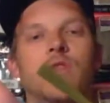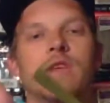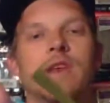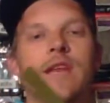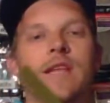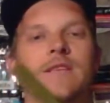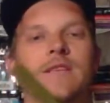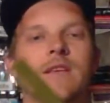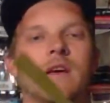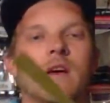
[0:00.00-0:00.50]
that
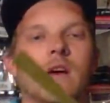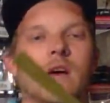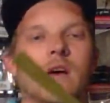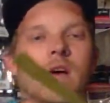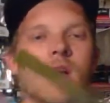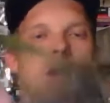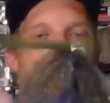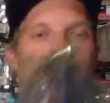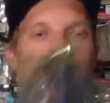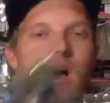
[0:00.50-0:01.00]
it's
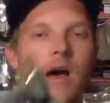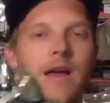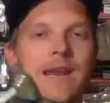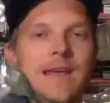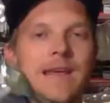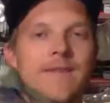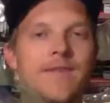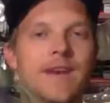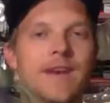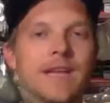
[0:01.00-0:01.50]

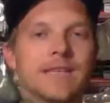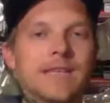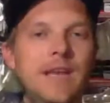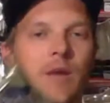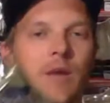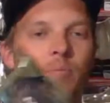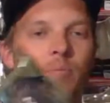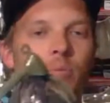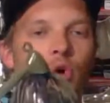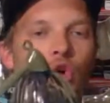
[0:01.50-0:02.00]
uneven. It's going
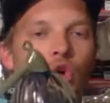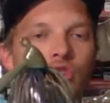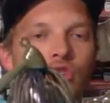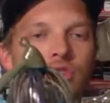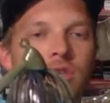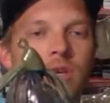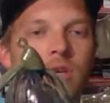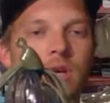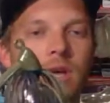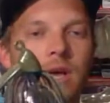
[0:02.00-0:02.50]
to
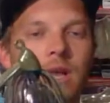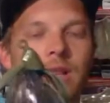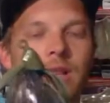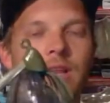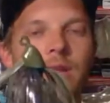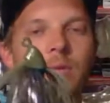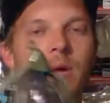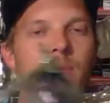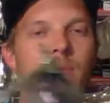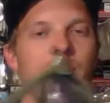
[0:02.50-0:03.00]
pulse a
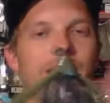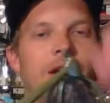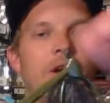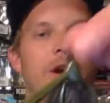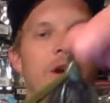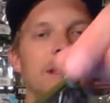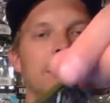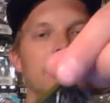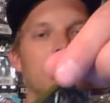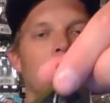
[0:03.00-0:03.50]
little bit better
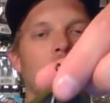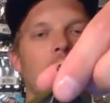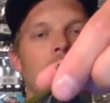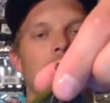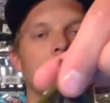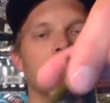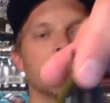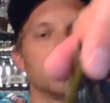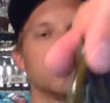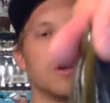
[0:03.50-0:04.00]
in the
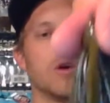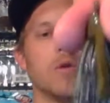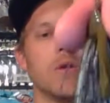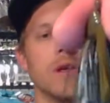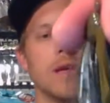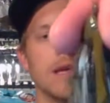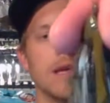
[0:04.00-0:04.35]
water. So